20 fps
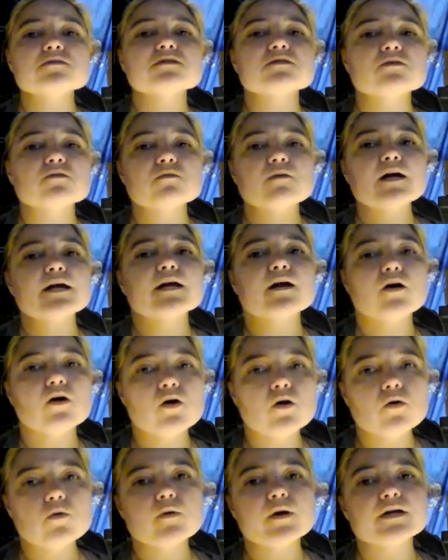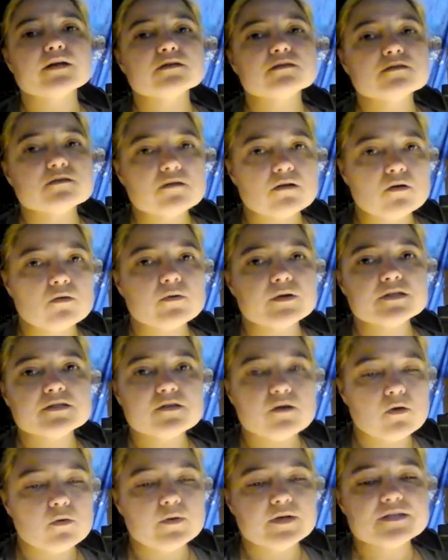though, I always, always,
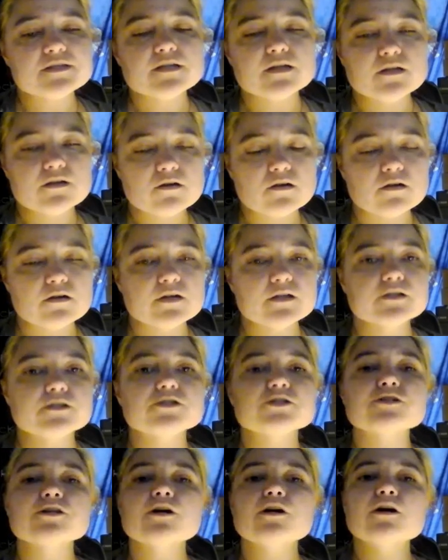always encourage,